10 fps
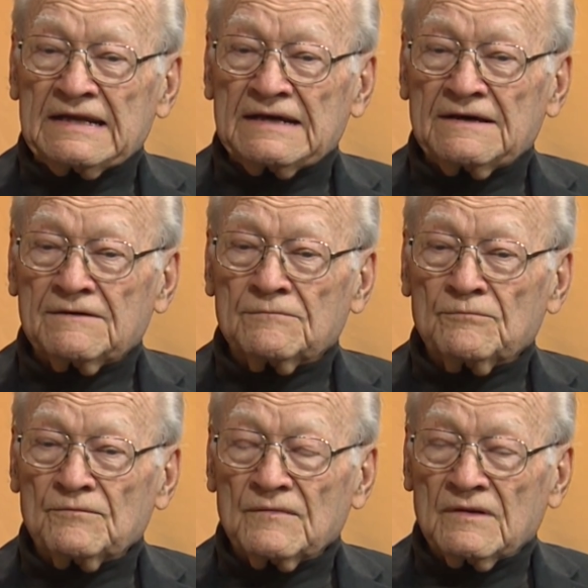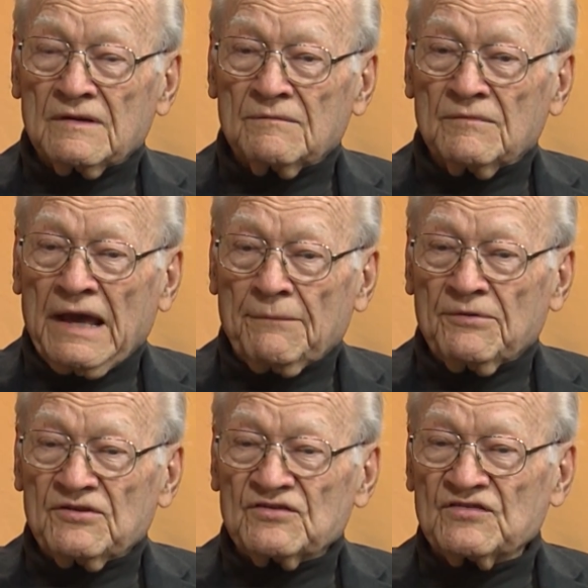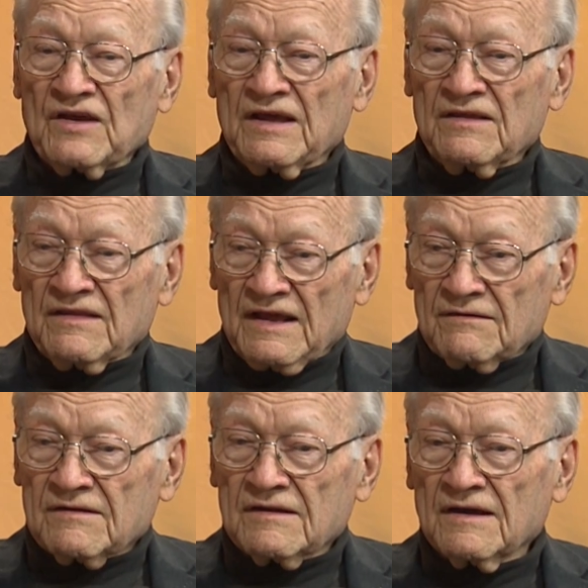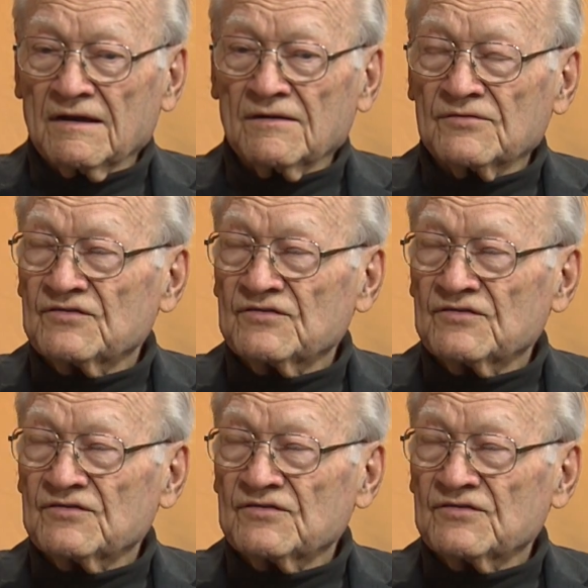I'm happy to say that